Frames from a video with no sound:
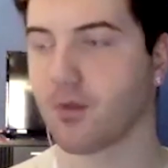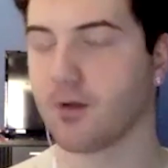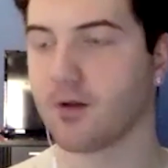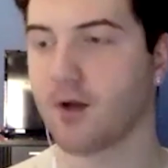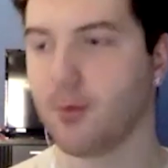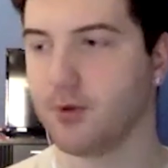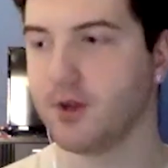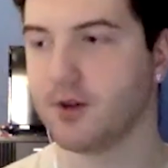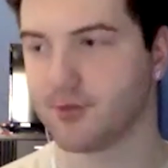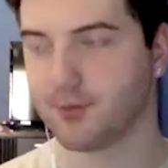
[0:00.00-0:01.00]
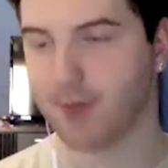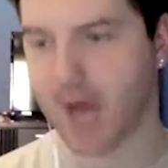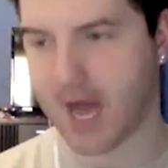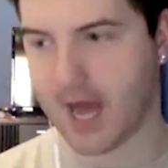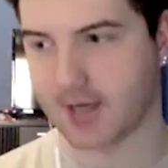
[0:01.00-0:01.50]
couple years
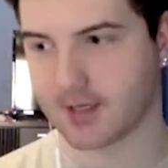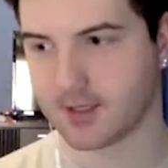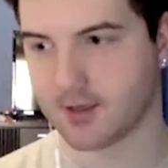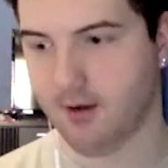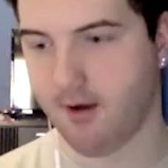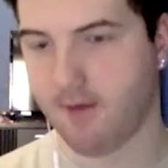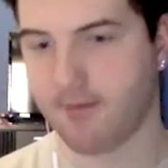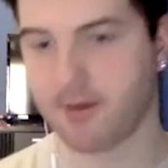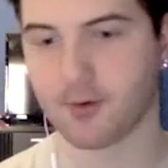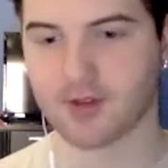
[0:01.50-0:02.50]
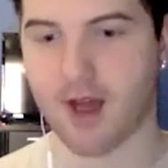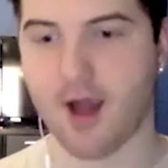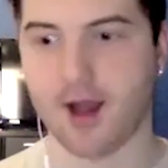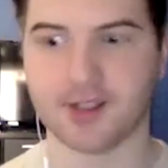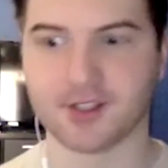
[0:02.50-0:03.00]
back, I think it was
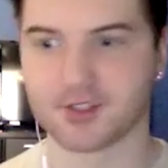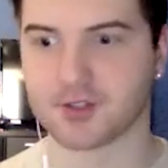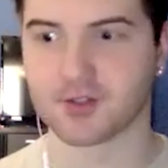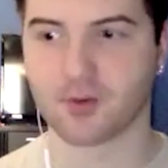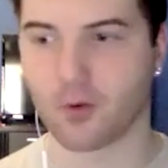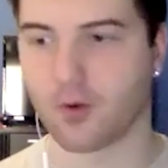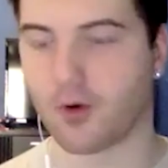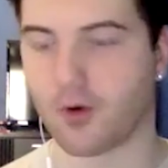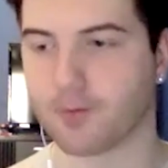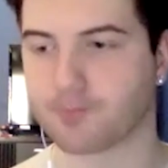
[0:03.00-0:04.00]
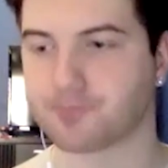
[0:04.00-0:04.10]
high school